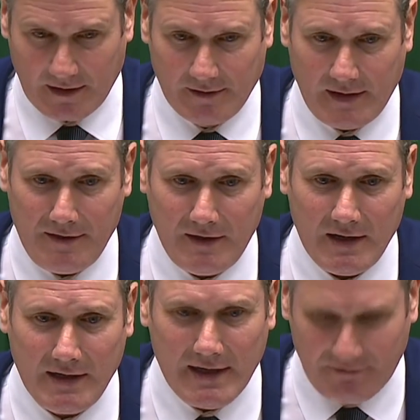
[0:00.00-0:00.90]
Then the
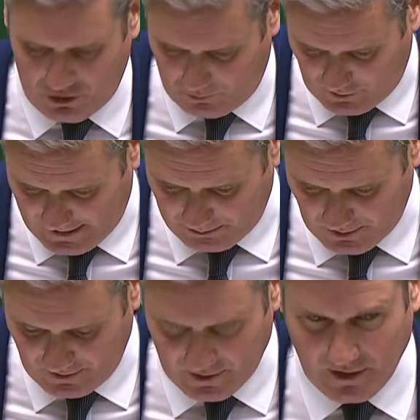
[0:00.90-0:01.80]
inevitable
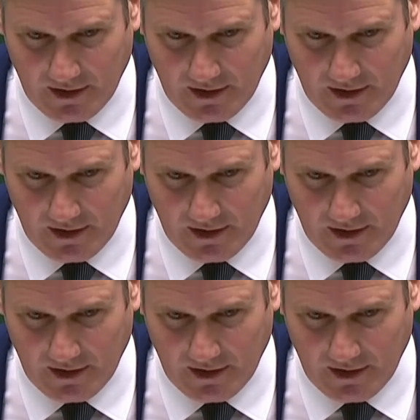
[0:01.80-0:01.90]
happened.